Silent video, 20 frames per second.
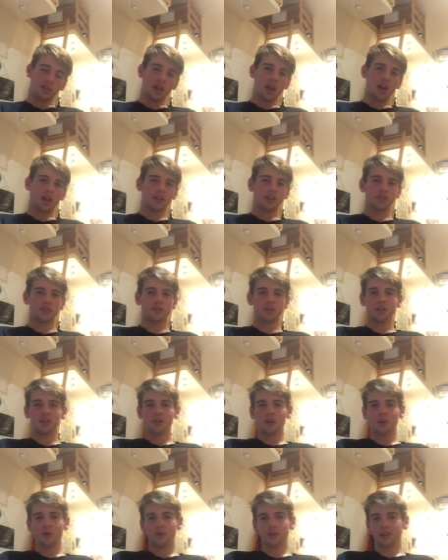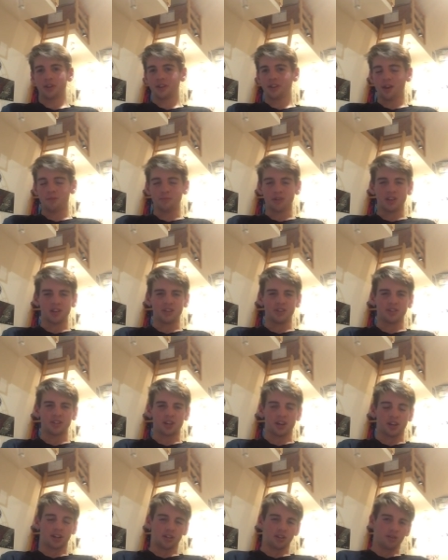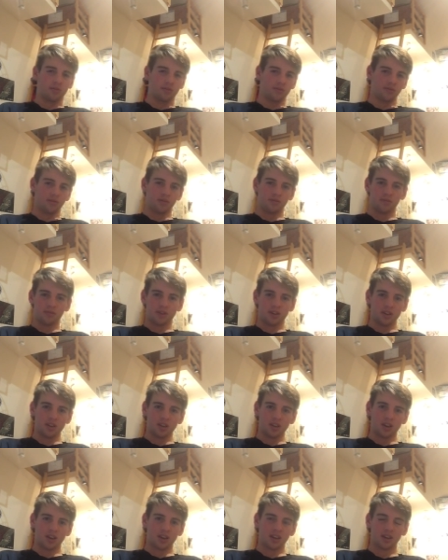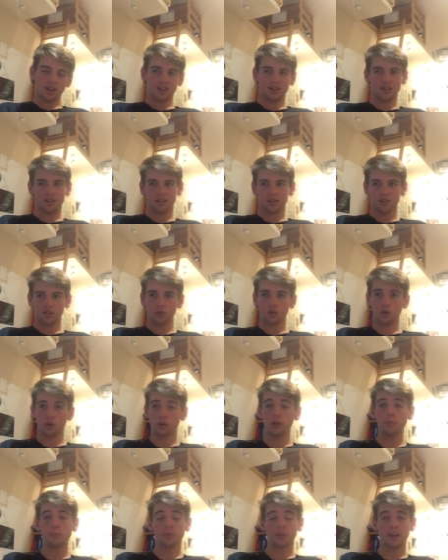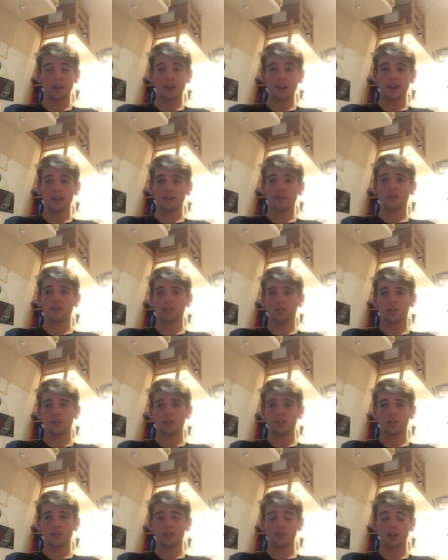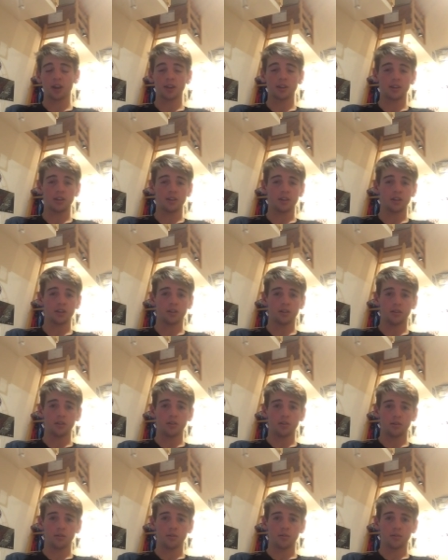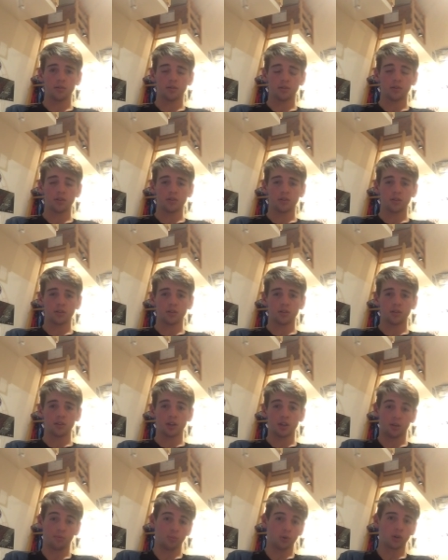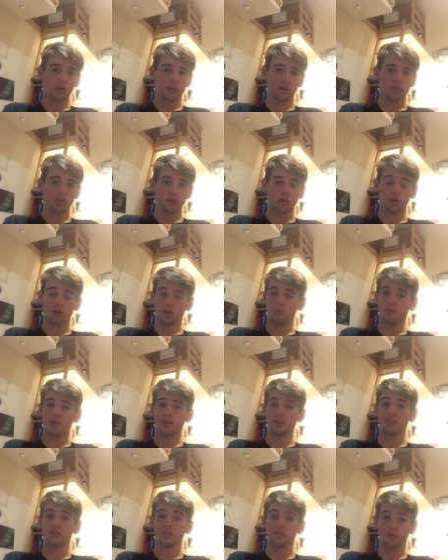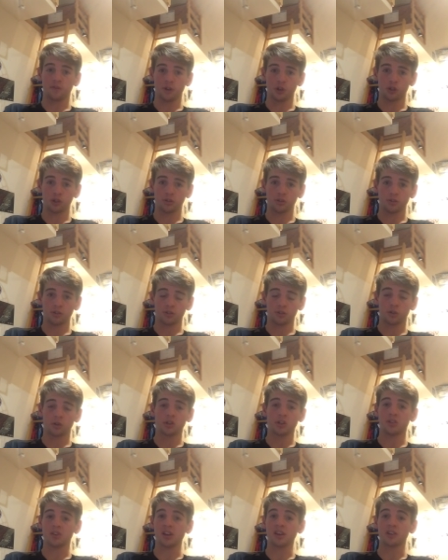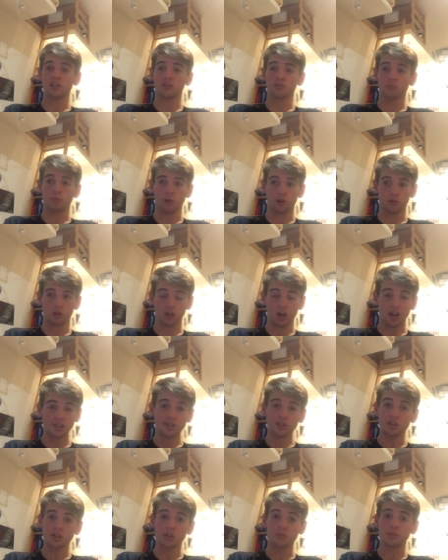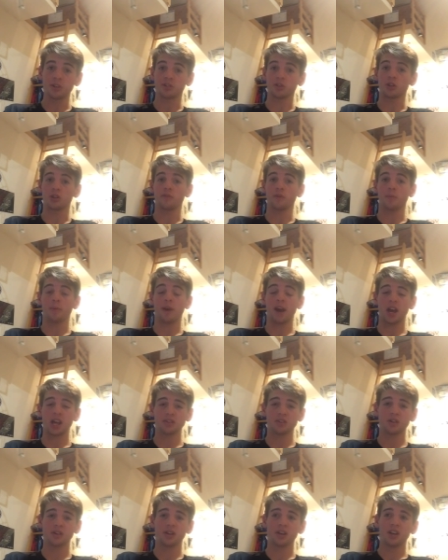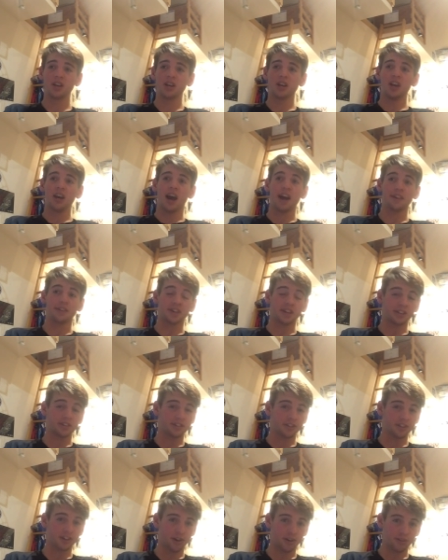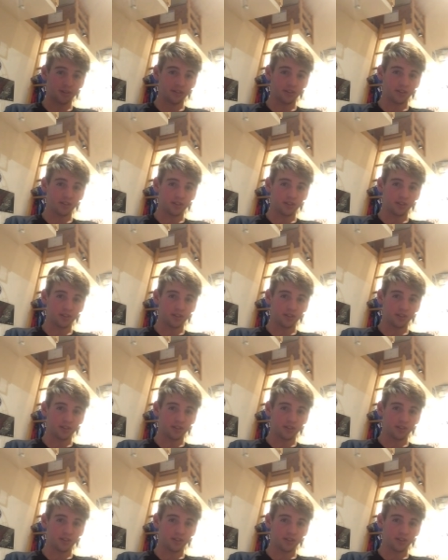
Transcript: is deloading? I mean, he's not going to... Could he play like he did in Brooklyn? Could he be as efficient? Could he take as smart shots? Could he be as good of a passer? I think so.